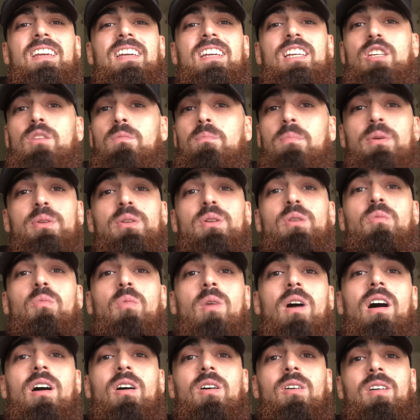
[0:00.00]
It's been a
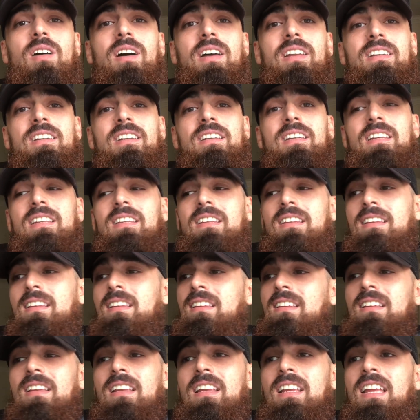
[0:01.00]
while, and
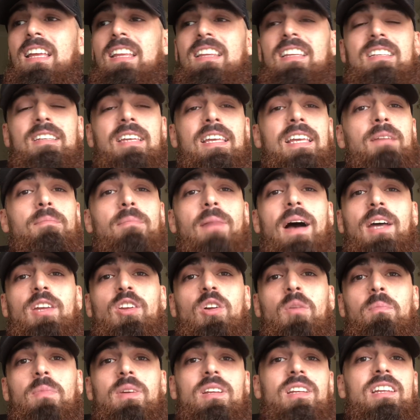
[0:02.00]
he might
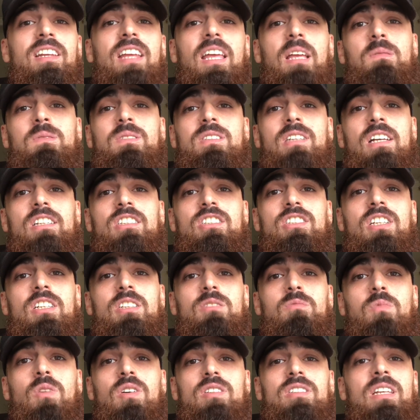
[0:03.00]
not be the name
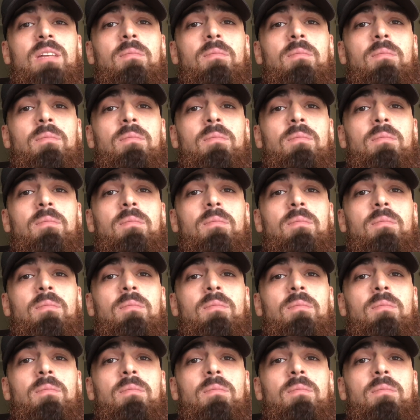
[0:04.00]
Sanchez was,